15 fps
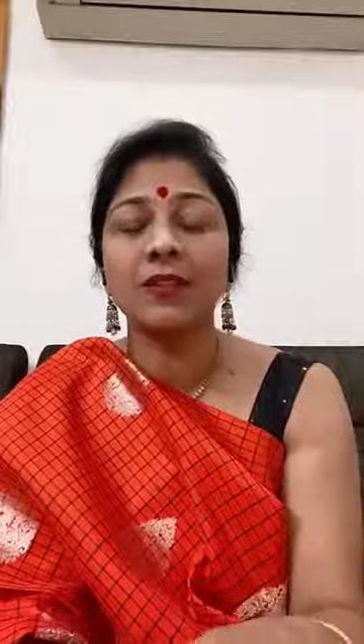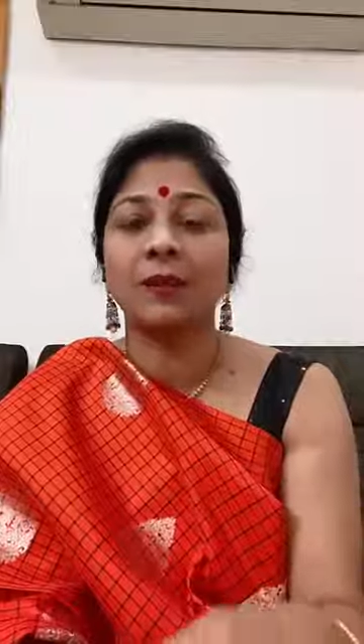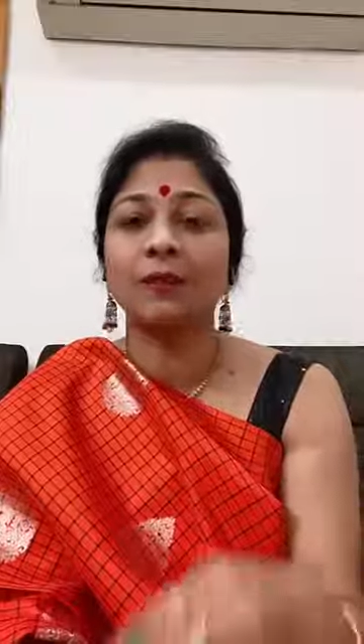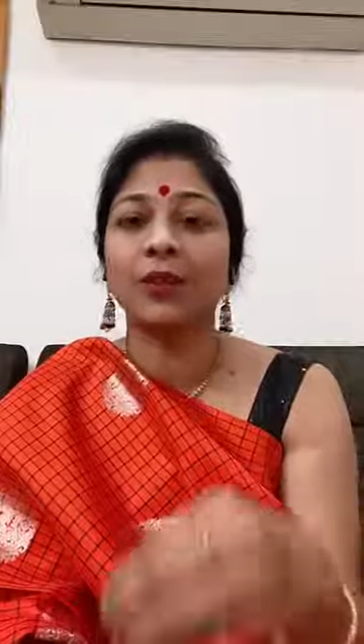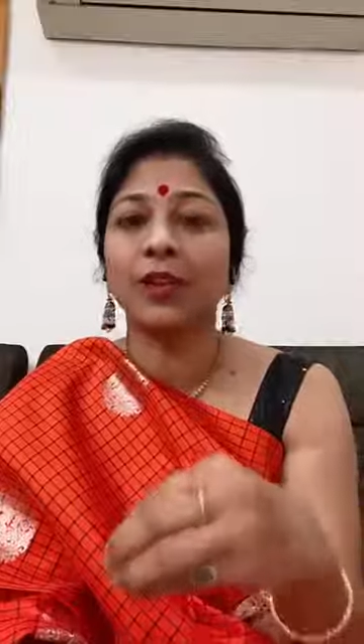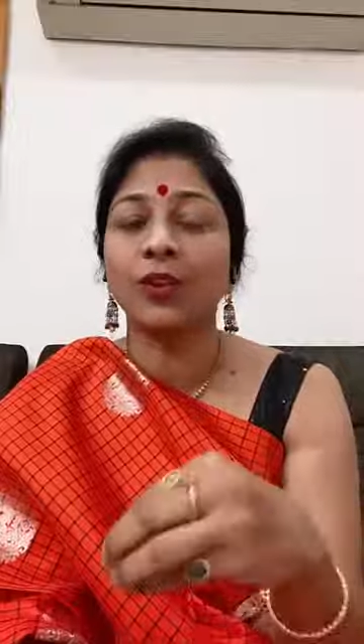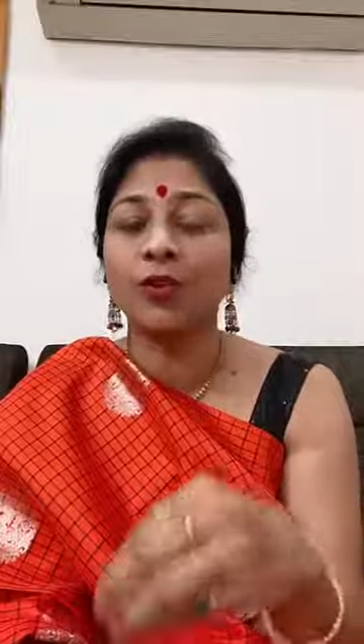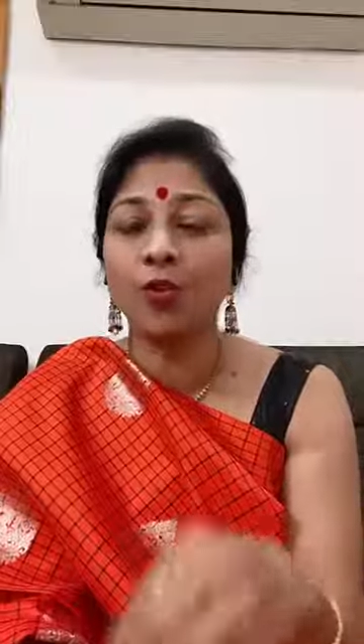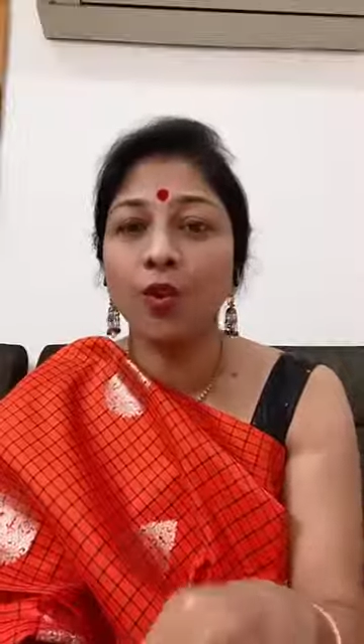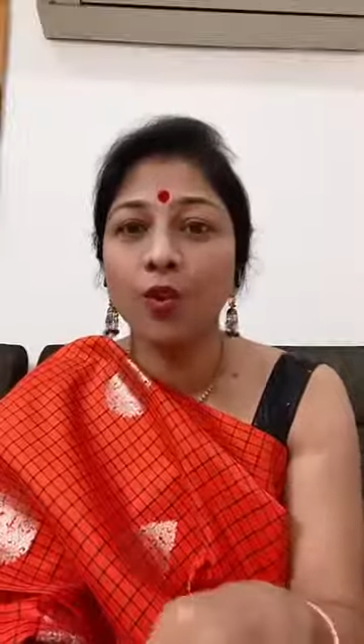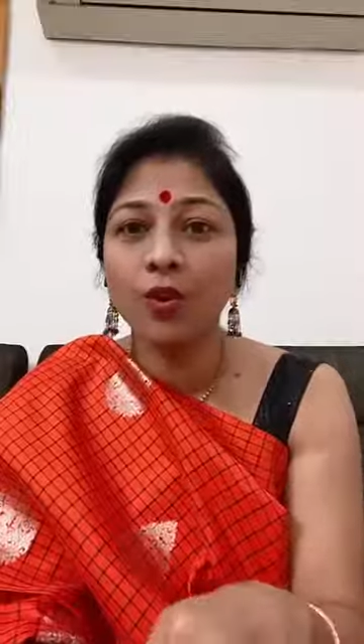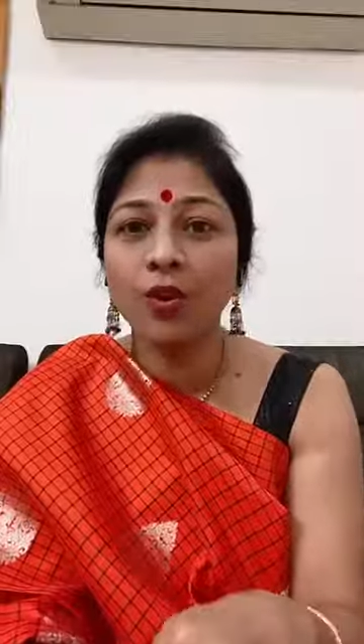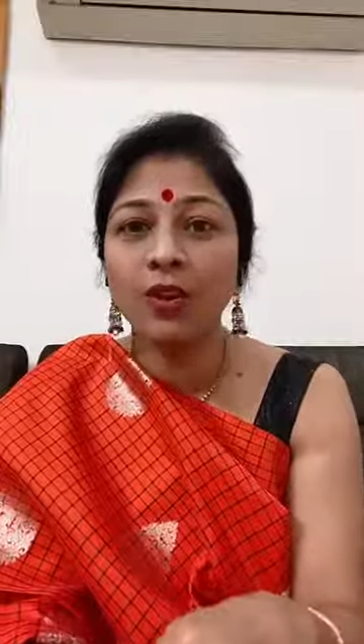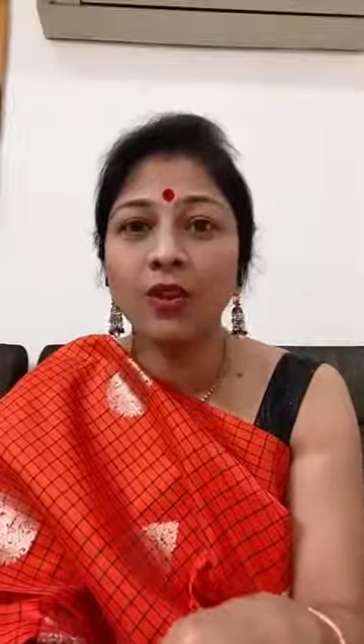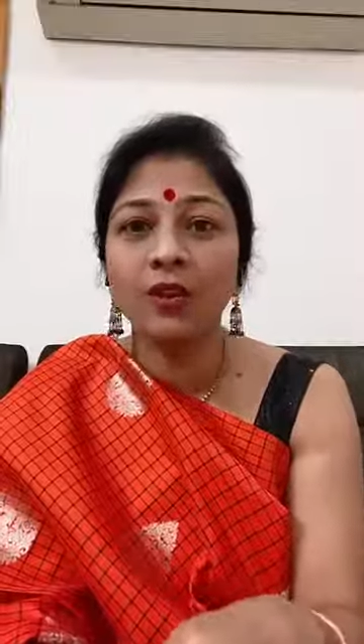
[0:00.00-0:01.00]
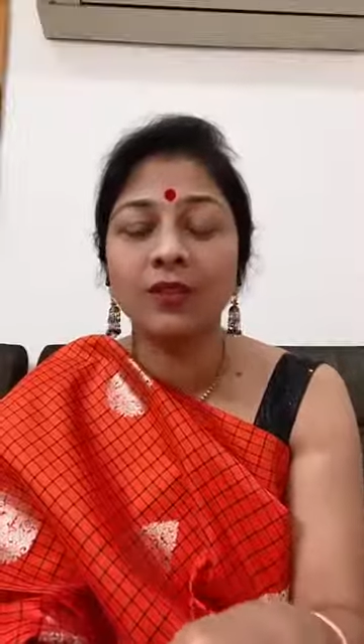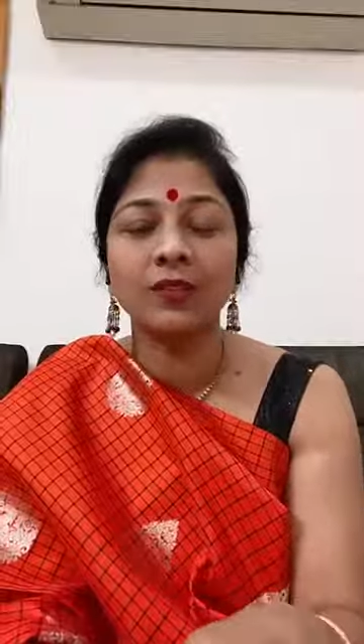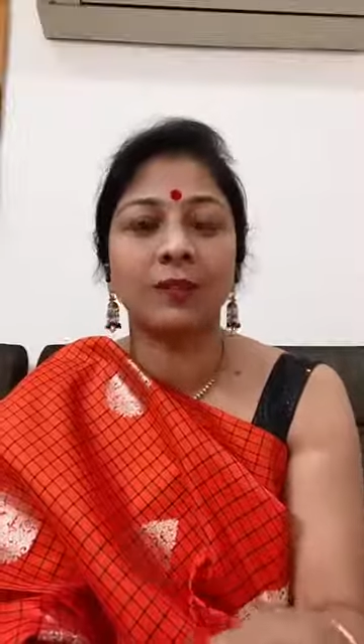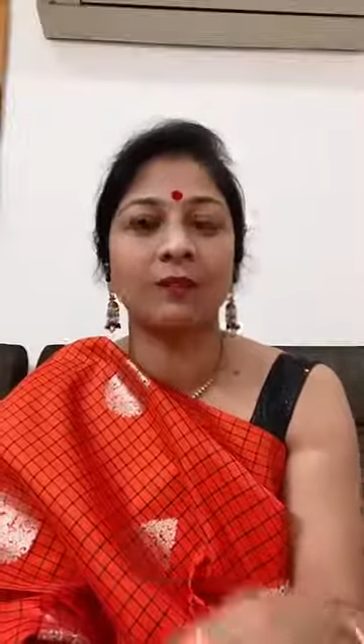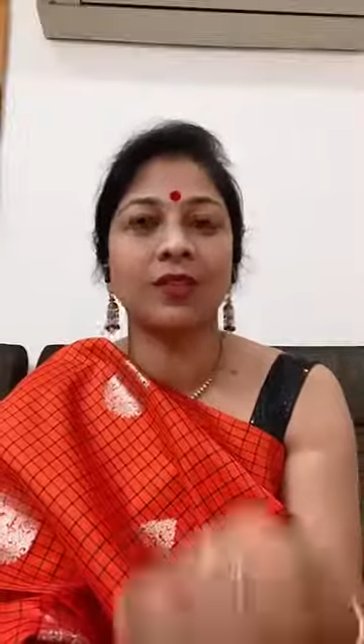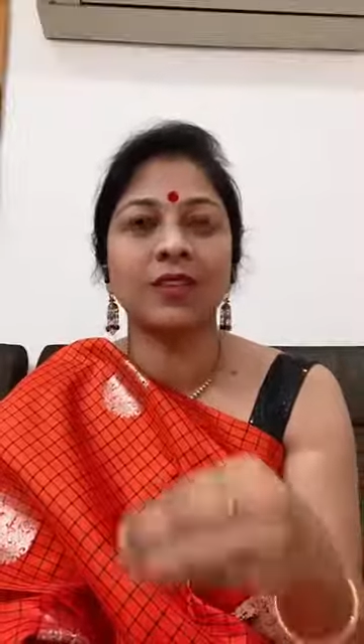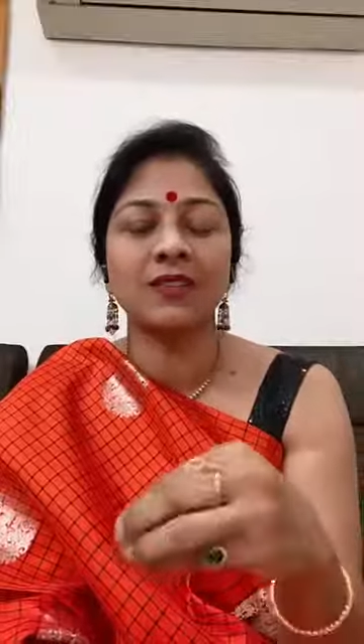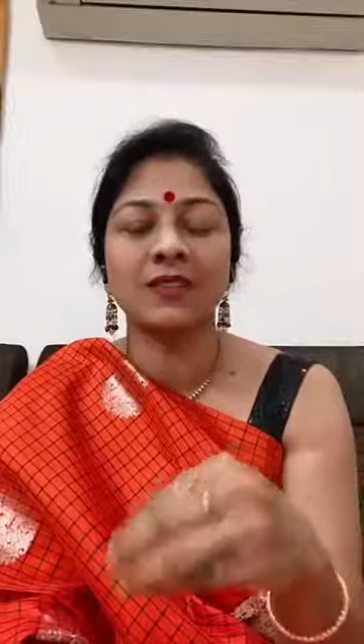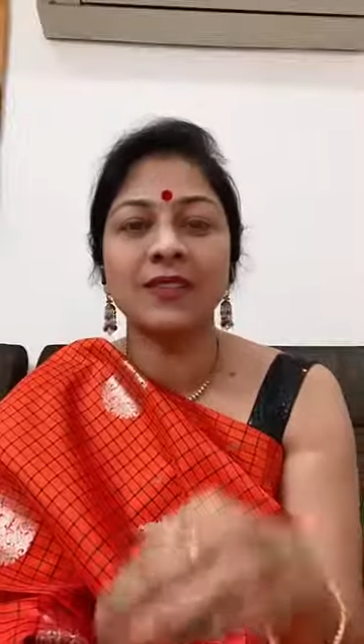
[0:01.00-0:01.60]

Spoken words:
something local, something